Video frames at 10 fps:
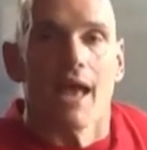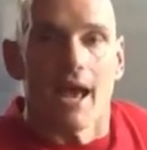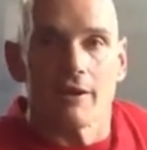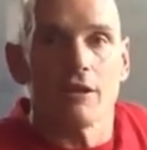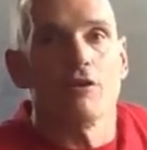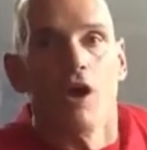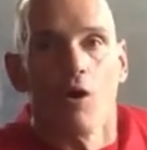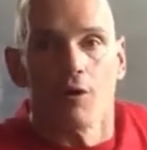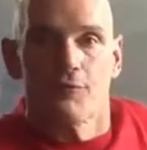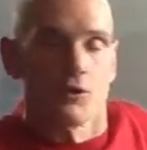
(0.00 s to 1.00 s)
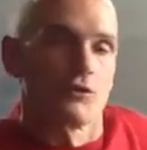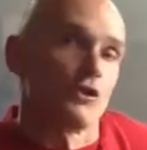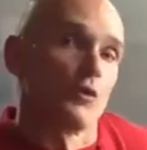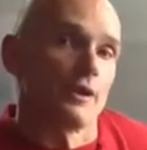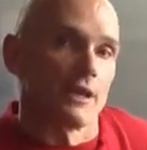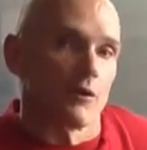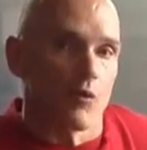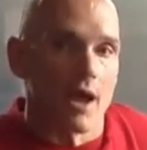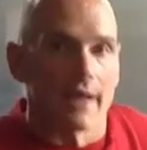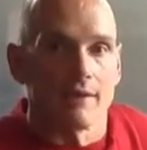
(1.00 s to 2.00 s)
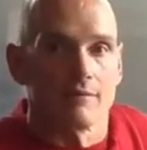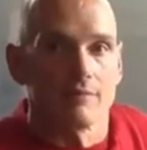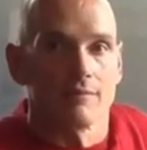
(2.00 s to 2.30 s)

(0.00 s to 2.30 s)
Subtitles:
How do you know if you're doing it right?